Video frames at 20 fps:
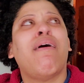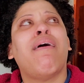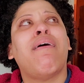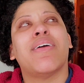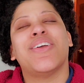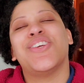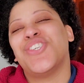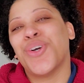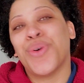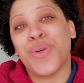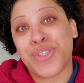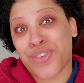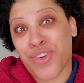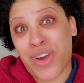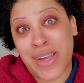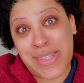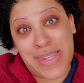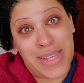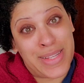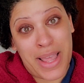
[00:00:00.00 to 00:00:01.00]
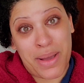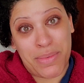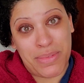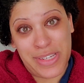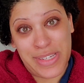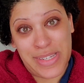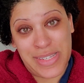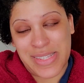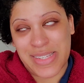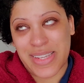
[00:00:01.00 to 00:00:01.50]
And she always cries like that when
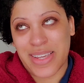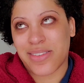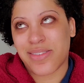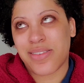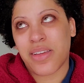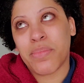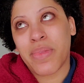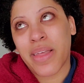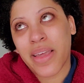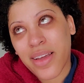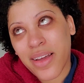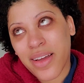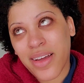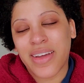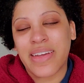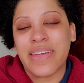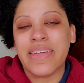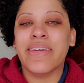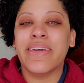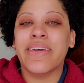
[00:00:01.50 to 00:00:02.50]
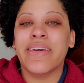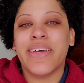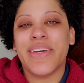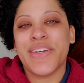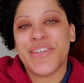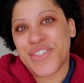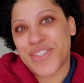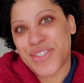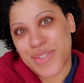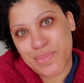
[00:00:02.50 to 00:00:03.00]
she's sick. So I'm like,
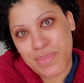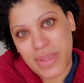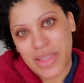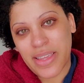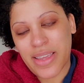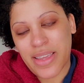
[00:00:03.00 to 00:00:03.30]
she's being